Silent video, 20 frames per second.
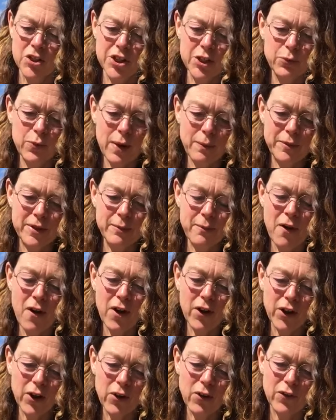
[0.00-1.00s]
She rubbed him
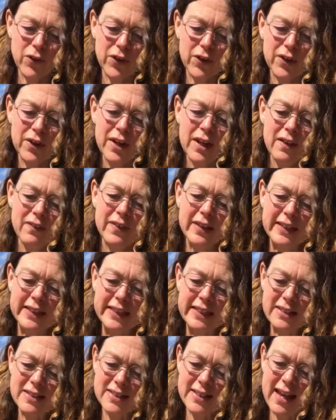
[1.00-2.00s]
all over. The
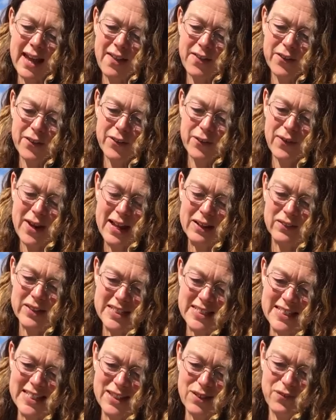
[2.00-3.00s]
geese gathered around to
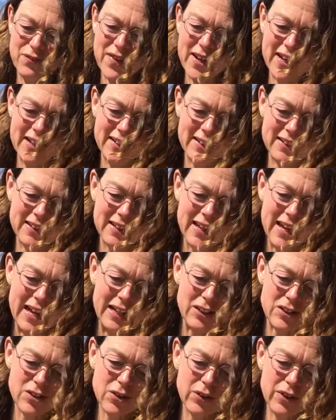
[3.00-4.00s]
see the fun,
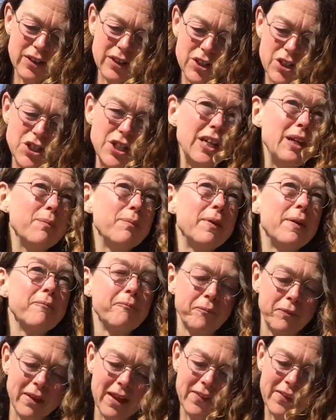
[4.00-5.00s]
and so did the sheep
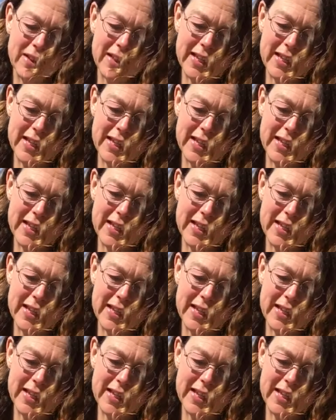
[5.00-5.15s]
and the